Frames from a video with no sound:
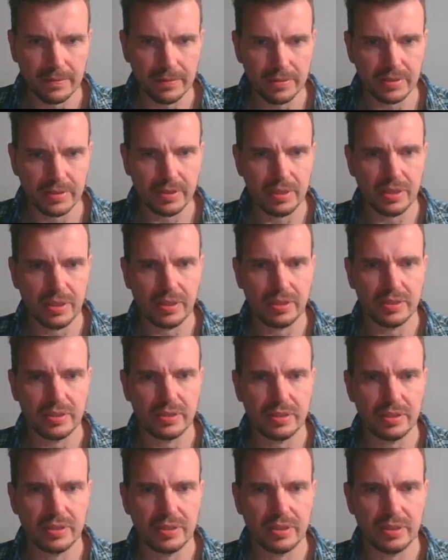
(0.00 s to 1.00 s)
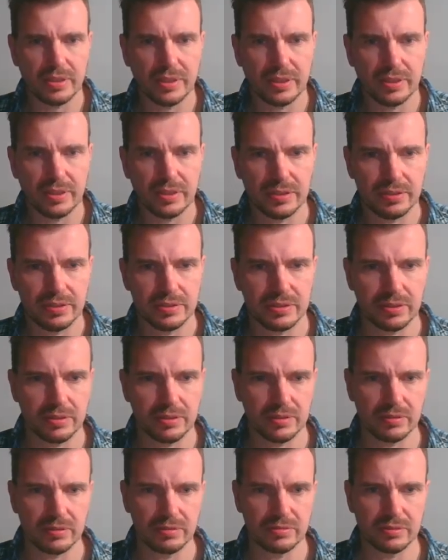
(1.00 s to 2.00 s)
Okay, and
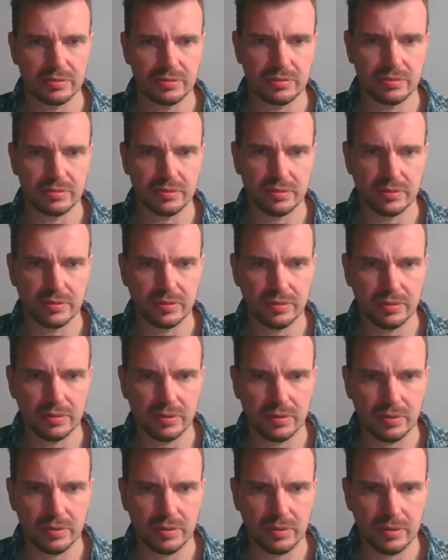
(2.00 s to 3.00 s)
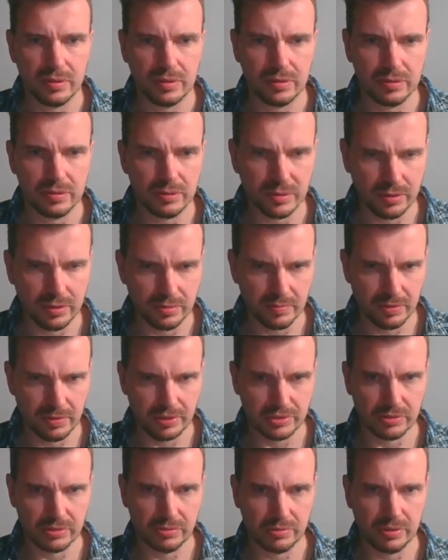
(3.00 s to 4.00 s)
so just make
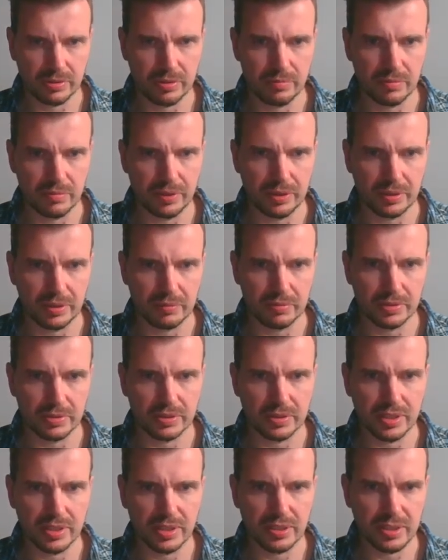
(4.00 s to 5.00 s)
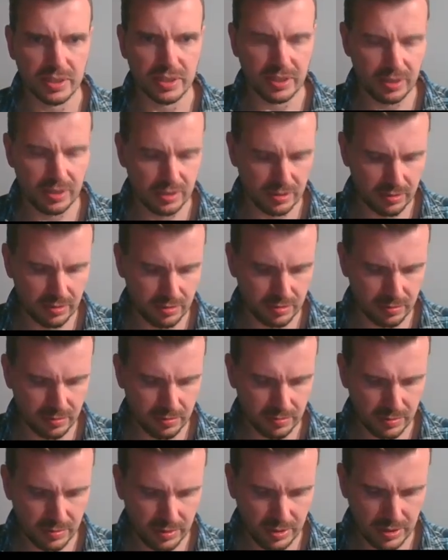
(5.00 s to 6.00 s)
sure we don't make a mistake here.
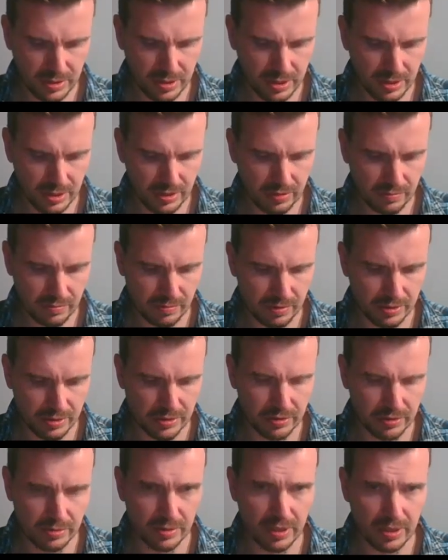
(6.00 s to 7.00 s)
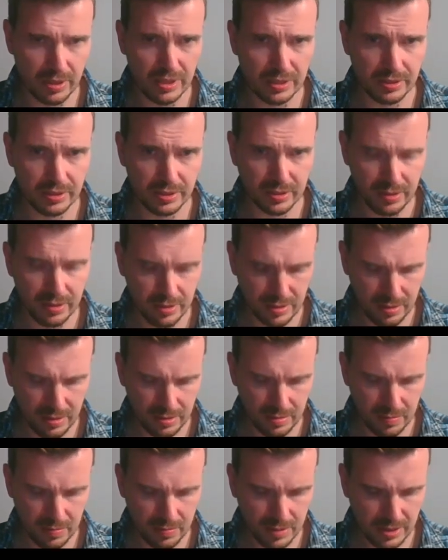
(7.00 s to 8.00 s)
Negative 128
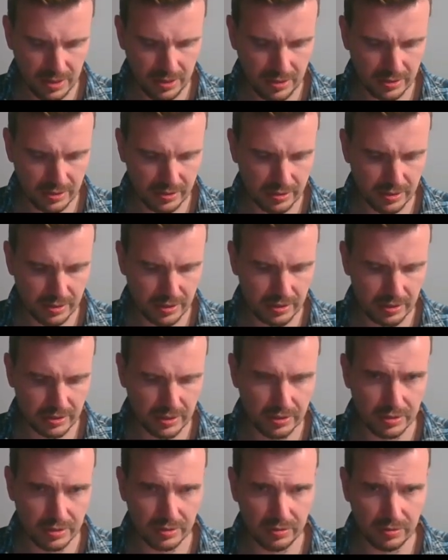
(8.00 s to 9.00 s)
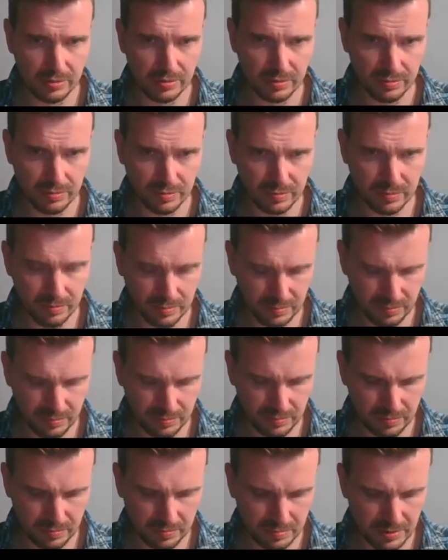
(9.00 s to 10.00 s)
minus 92
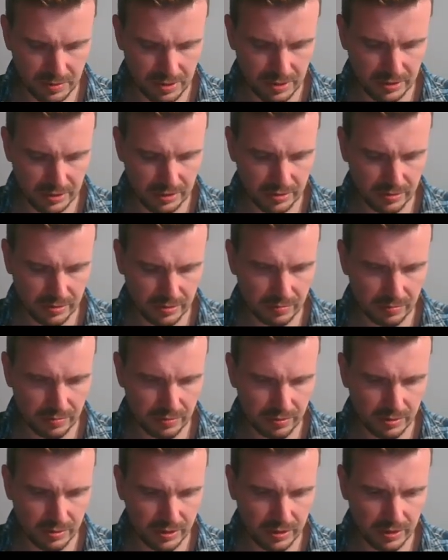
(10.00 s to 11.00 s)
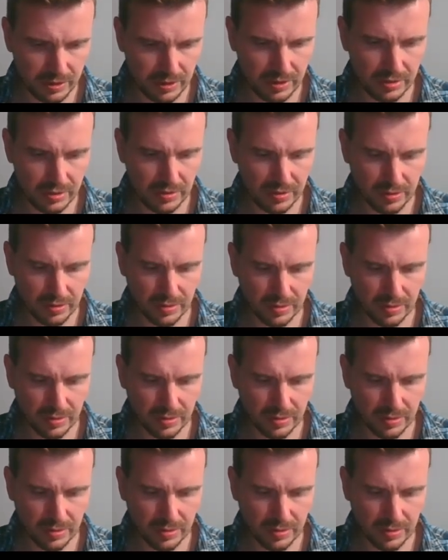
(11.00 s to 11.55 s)
plus 240